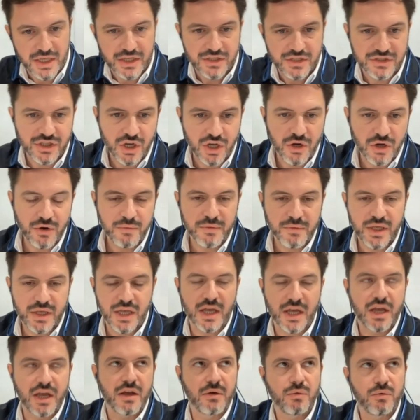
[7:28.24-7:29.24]

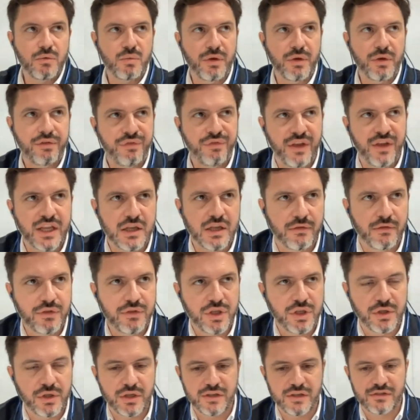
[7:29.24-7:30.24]
So we think of the
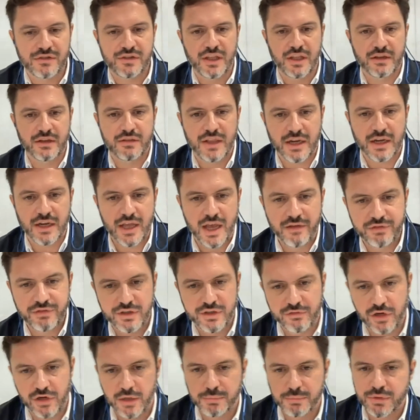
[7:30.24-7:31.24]
United States that have
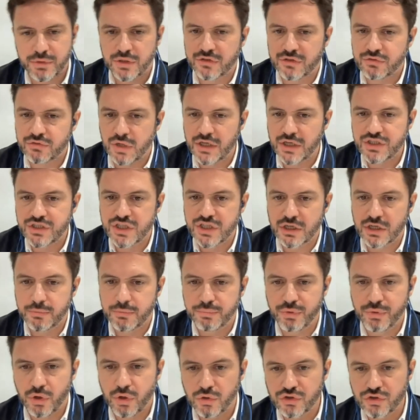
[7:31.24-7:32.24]
developed a strategic
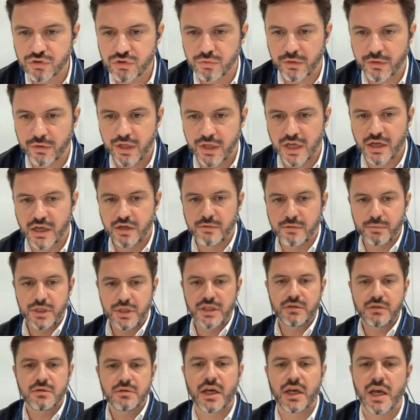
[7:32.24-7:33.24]
approach to the
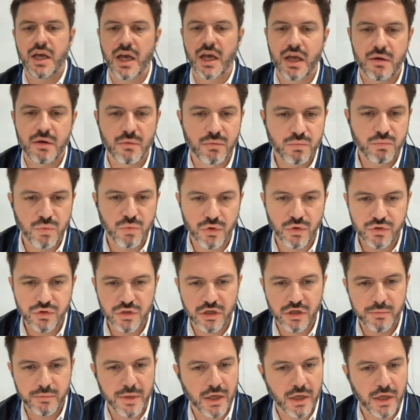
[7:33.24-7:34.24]
economy. One talk
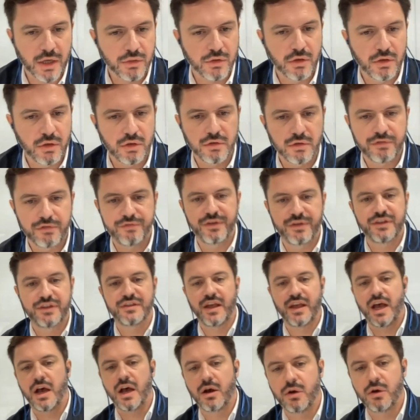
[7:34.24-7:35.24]
about the
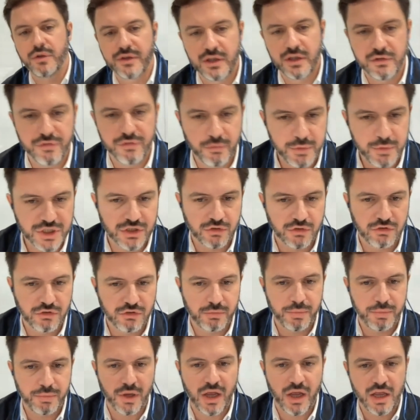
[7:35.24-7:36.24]
FISA or the information
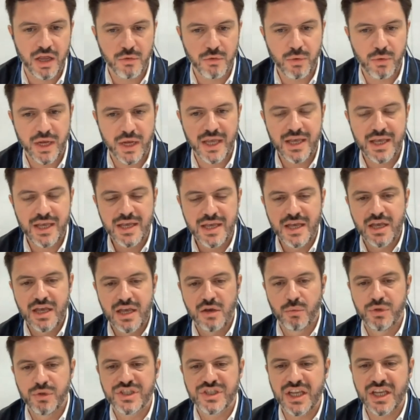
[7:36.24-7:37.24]
superhighway,
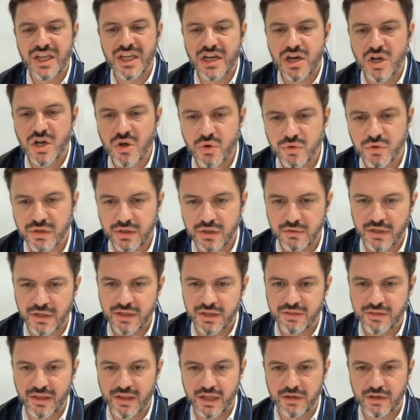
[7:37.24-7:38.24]
which include
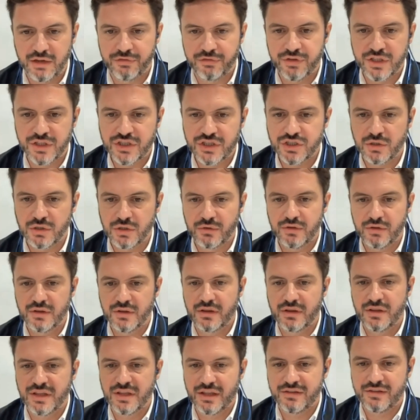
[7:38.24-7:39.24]
in their definition
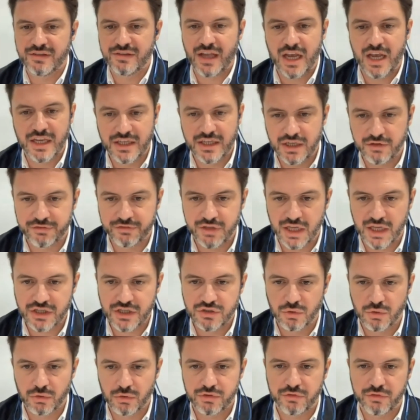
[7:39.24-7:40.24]
this idea of
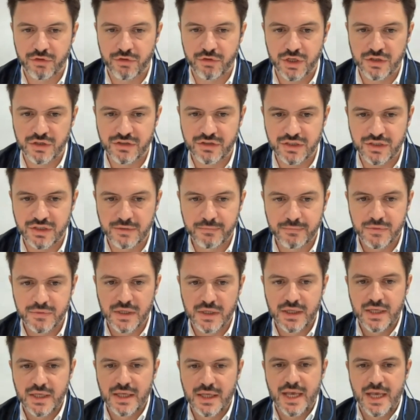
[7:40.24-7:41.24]
national sovereignty.
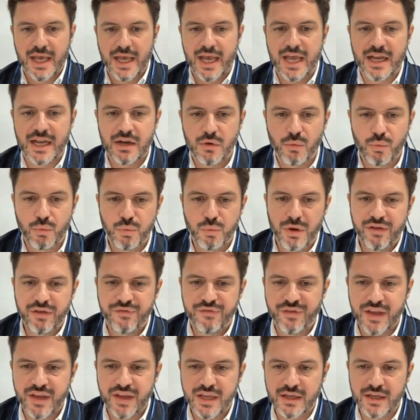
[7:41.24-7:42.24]
And we
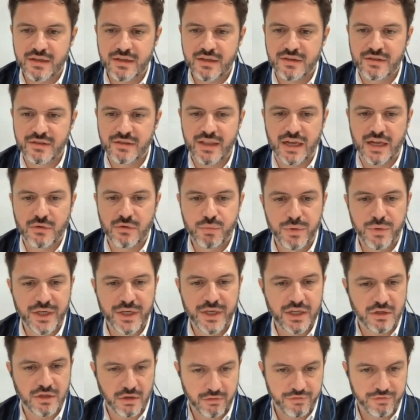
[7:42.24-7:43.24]
think that we
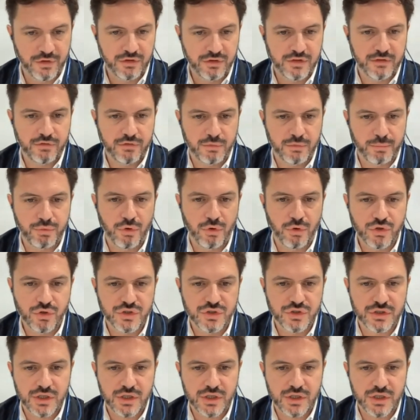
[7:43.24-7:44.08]
need an offensive approach